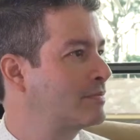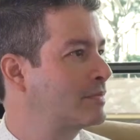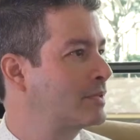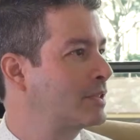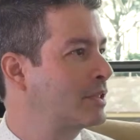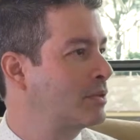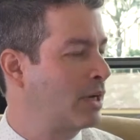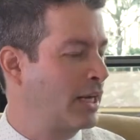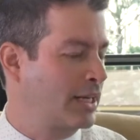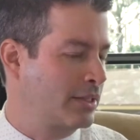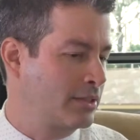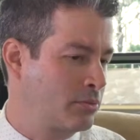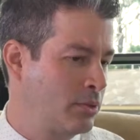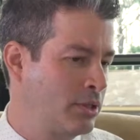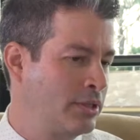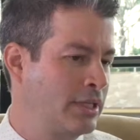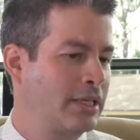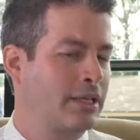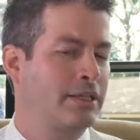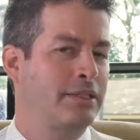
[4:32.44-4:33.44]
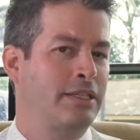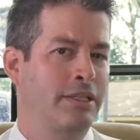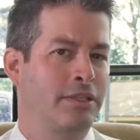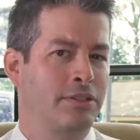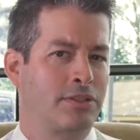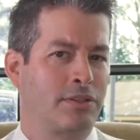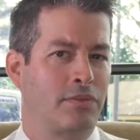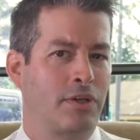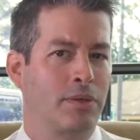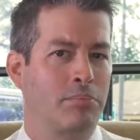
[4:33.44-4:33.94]
Correct. Well, nicotine
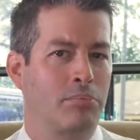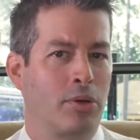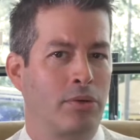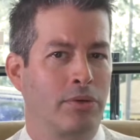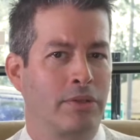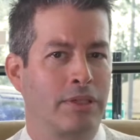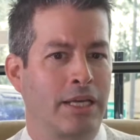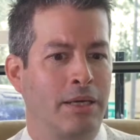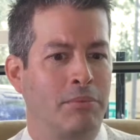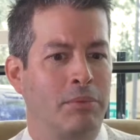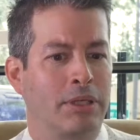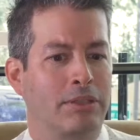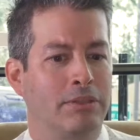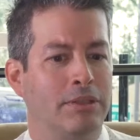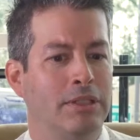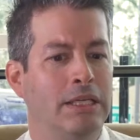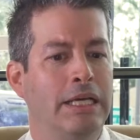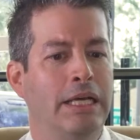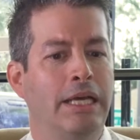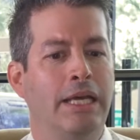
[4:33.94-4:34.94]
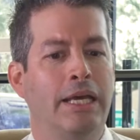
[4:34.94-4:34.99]
is a very potent chemical,